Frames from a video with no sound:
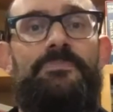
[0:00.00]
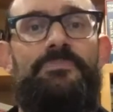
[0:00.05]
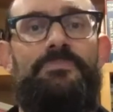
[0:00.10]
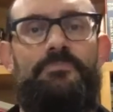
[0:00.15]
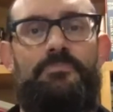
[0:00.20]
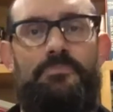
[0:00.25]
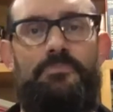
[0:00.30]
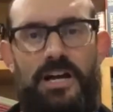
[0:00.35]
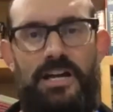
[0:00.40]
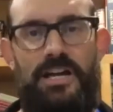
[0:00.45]

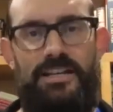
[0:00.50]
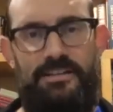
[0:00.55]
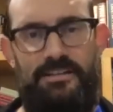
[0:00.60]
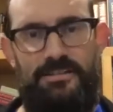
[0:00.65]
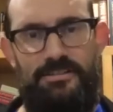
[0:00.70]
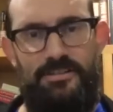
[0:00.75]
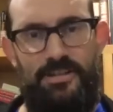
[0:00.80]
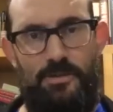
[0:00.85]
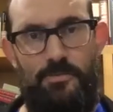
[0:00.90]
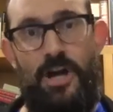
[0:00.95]
but
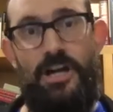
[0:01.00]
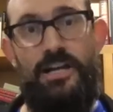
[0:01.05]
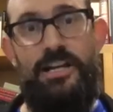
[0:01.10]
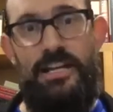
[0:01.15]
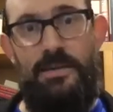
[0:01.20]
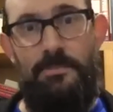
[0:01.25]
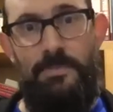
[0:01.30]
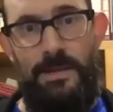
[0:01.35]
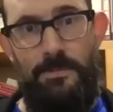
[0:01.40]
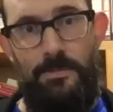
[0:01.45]
they're
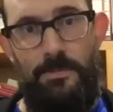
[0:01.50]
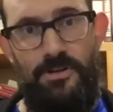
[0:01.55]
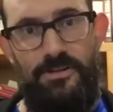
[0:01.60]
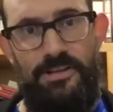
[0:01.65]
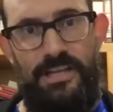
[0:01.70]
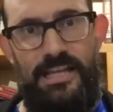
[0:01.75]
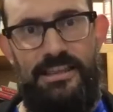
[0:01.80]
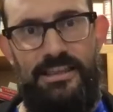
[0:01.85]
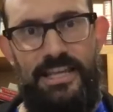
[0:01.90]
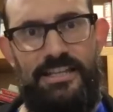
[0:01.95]
marketing people and
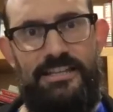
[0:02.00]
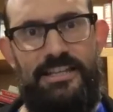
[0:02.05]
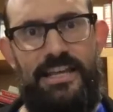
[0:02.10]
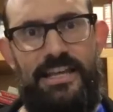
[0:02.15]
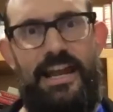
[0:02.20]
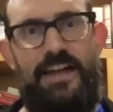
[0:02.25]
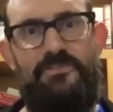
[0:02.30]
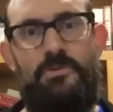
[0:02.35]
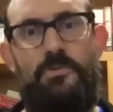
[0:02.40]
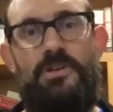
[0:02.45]
they think that
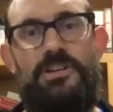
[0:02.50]
everyone